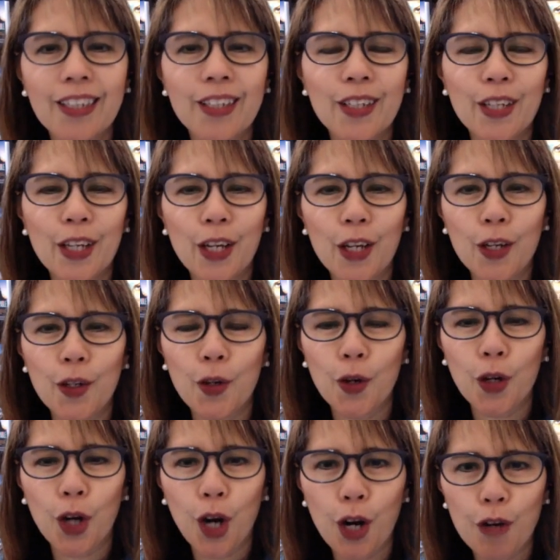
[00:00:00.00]
in your
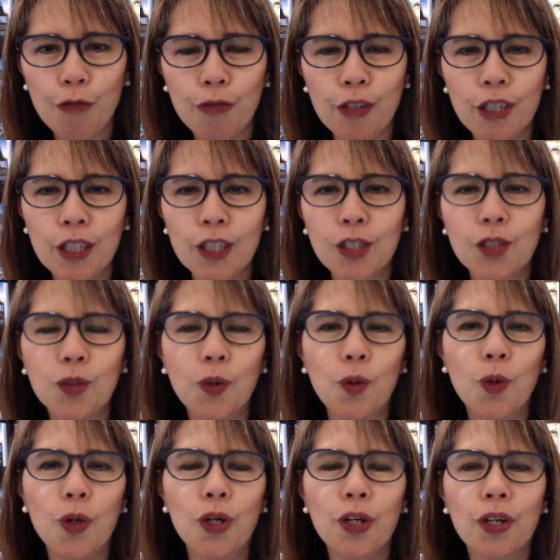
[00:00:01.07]
office
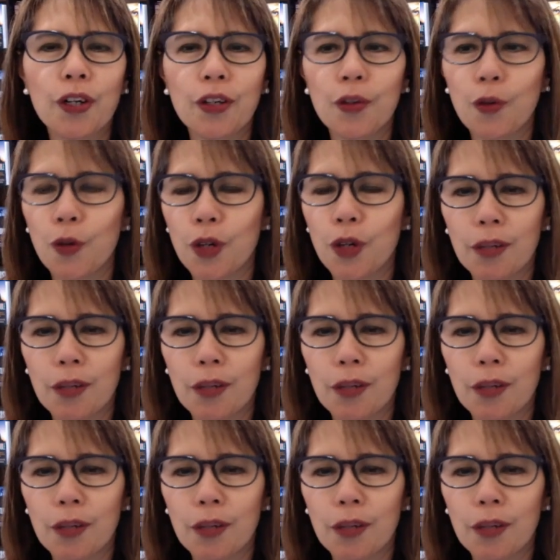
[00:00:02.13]
or your